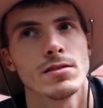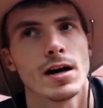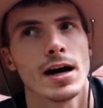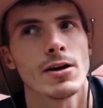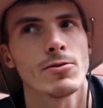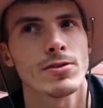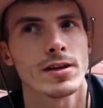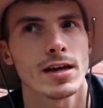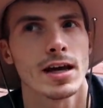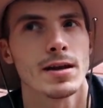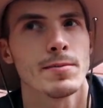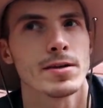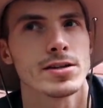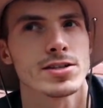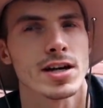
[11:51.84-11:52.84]
I don't think
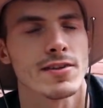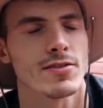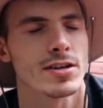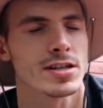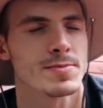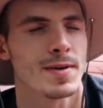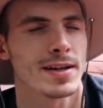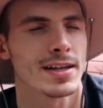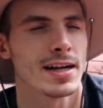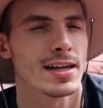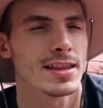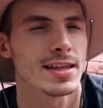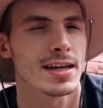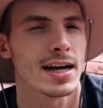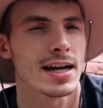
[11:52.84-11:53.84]
anybody should ever expect
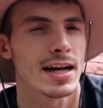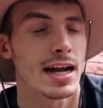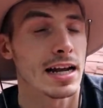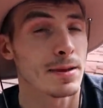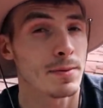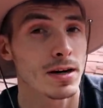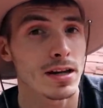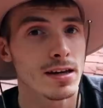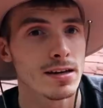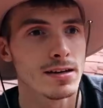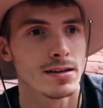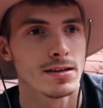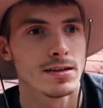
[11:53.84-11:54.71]
anything out of anybody.